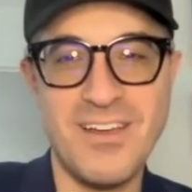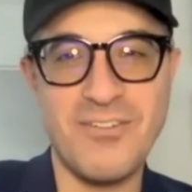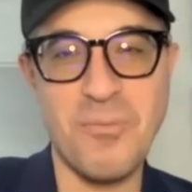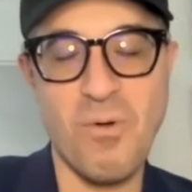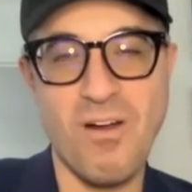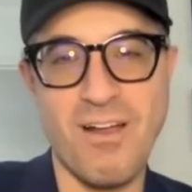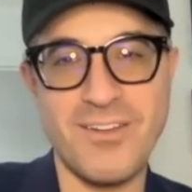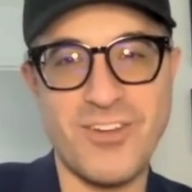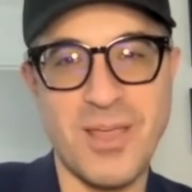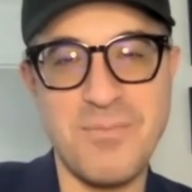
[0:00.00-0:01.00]
For more
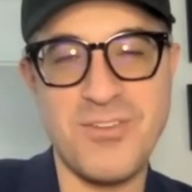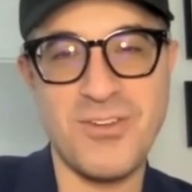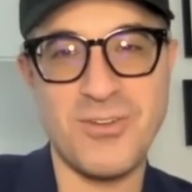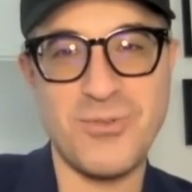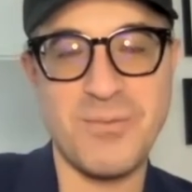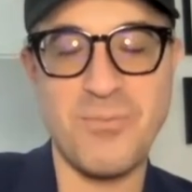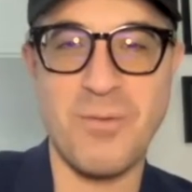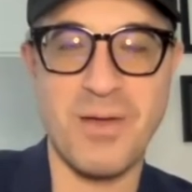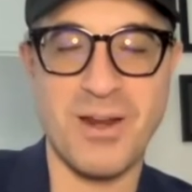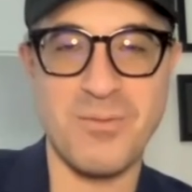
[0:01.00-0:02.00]
on James, you can read more
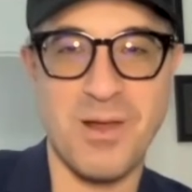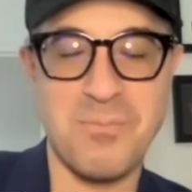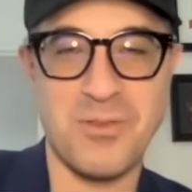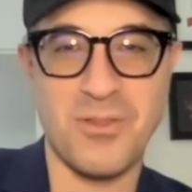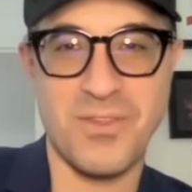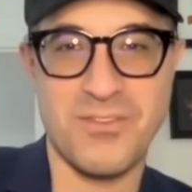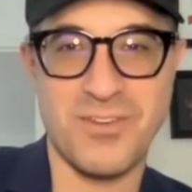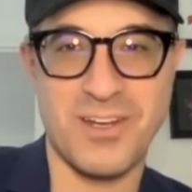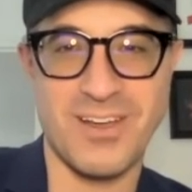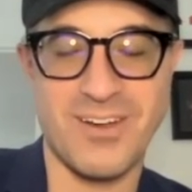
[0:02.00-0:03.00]
about him right below this
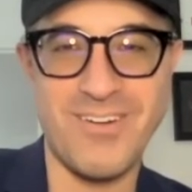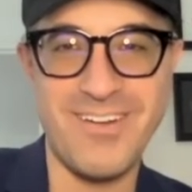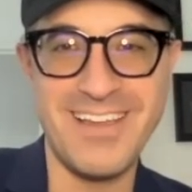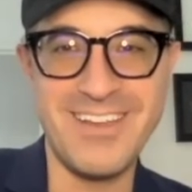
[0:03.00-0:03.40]
video.